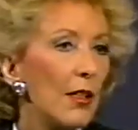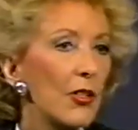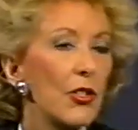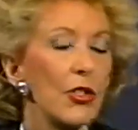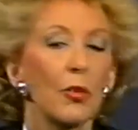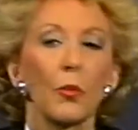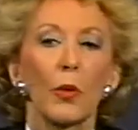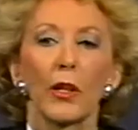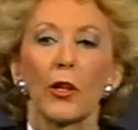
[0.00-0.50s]

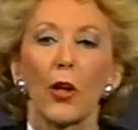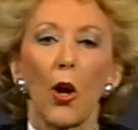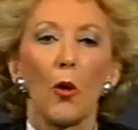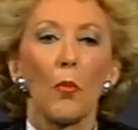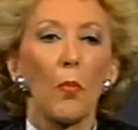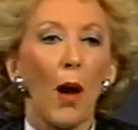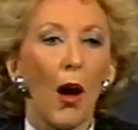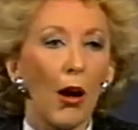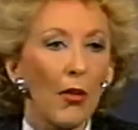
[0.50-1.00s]
Should we go
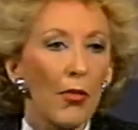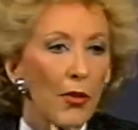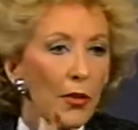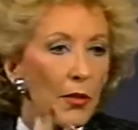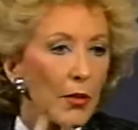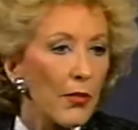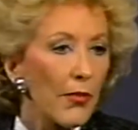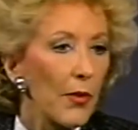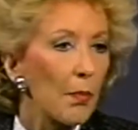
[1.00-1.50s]

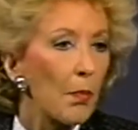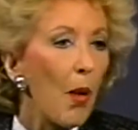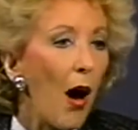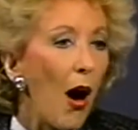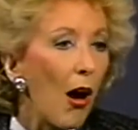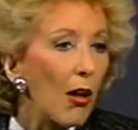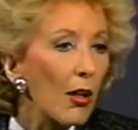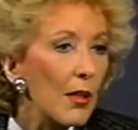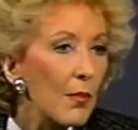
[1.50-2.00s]
bother the
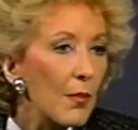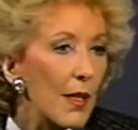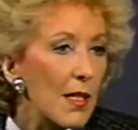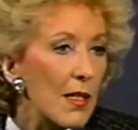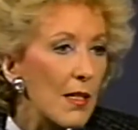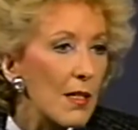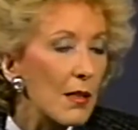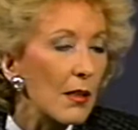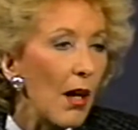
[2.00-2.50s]

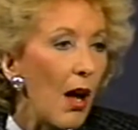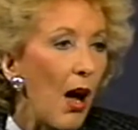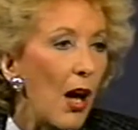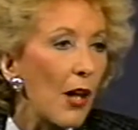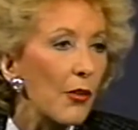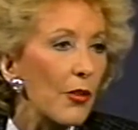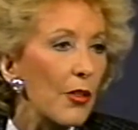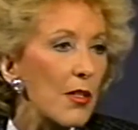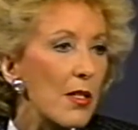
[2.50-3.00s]
parliaments and
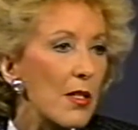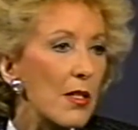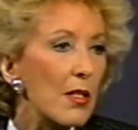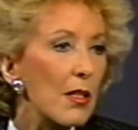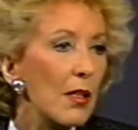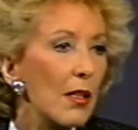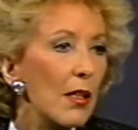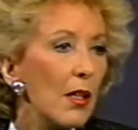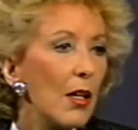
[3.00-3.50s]
Congress?
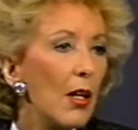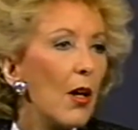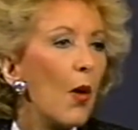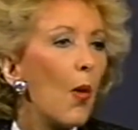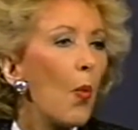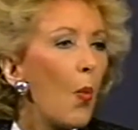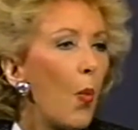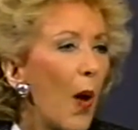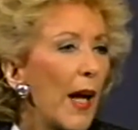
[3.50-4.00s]

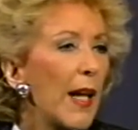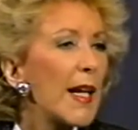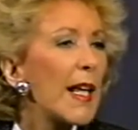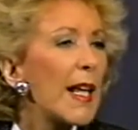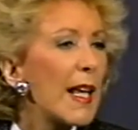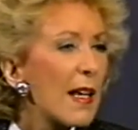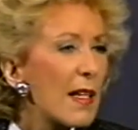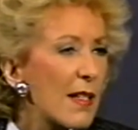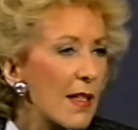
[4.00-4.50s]
What
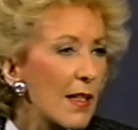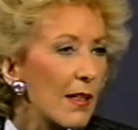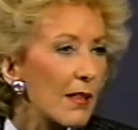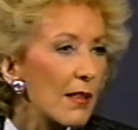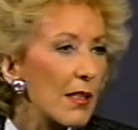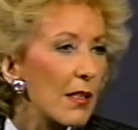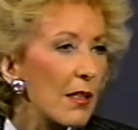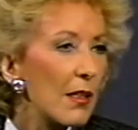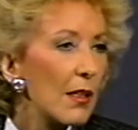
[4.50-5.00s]
is it?
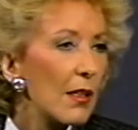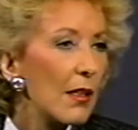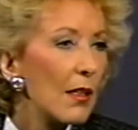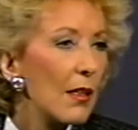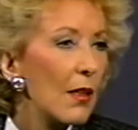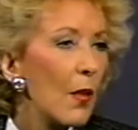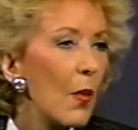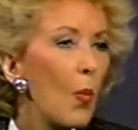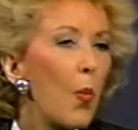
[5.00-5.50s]

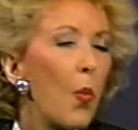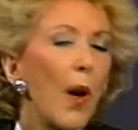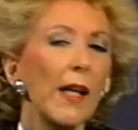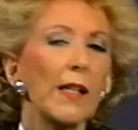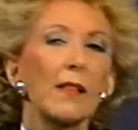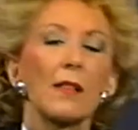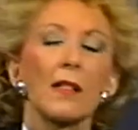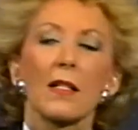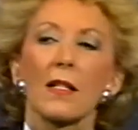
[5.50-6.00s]

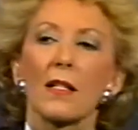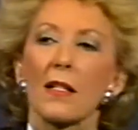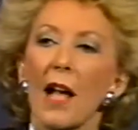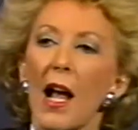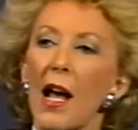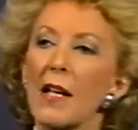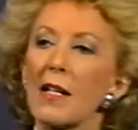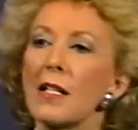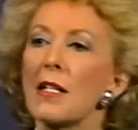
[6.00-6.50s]
What
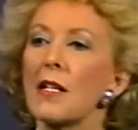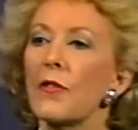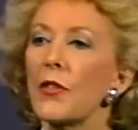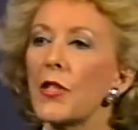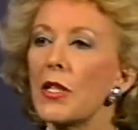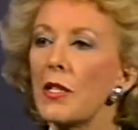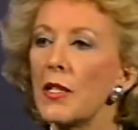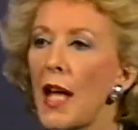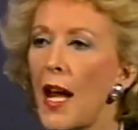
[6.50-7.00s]
decisive
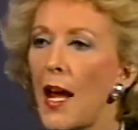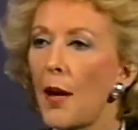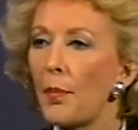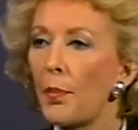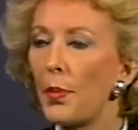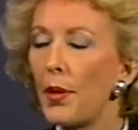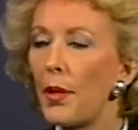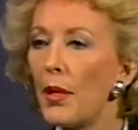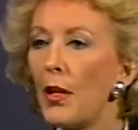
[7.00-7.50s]
step,
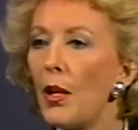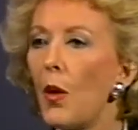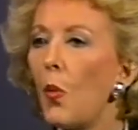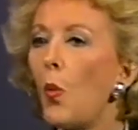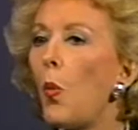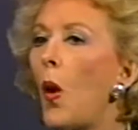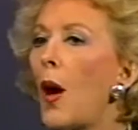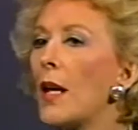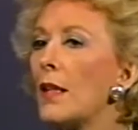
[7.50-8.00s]

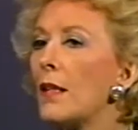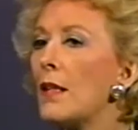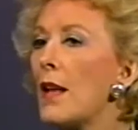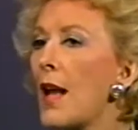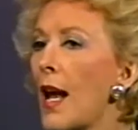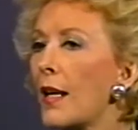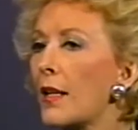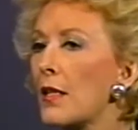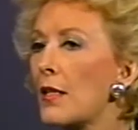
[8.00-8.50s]
what
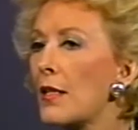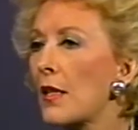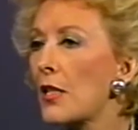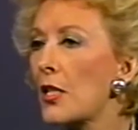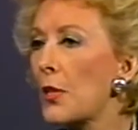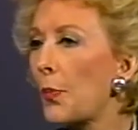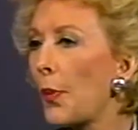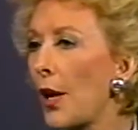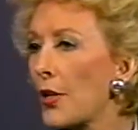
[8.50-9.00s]
next
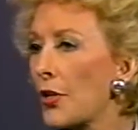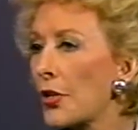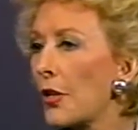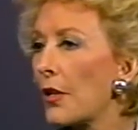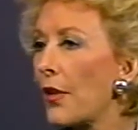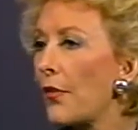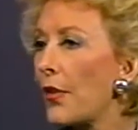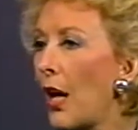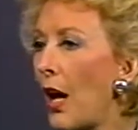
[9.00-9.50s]

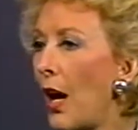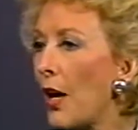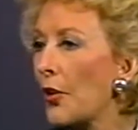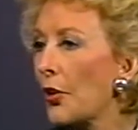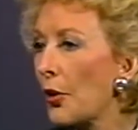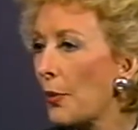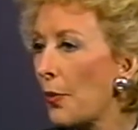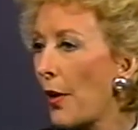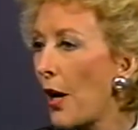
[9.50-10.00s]
expression of the
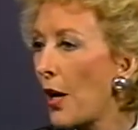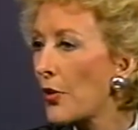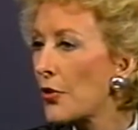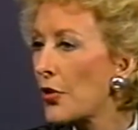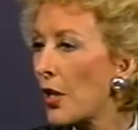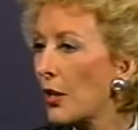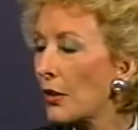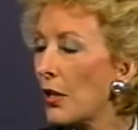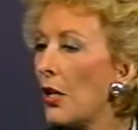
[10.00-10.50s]
Hunger
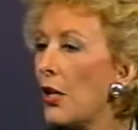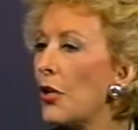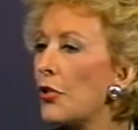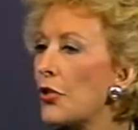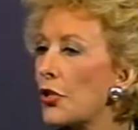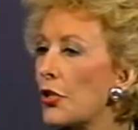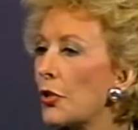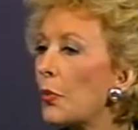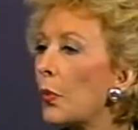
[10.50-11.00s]
Project
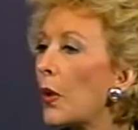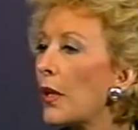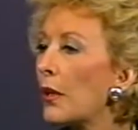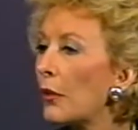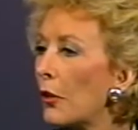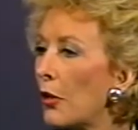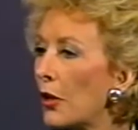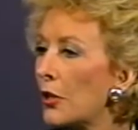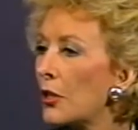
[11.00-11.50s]
should we
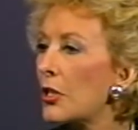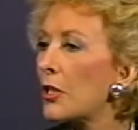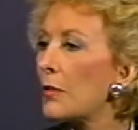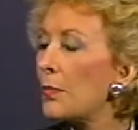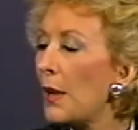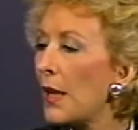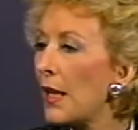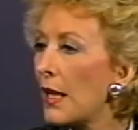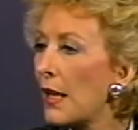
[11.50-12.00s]
look to
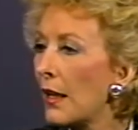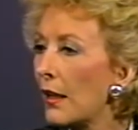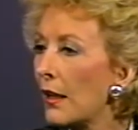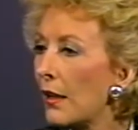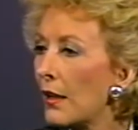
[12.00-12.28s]
being?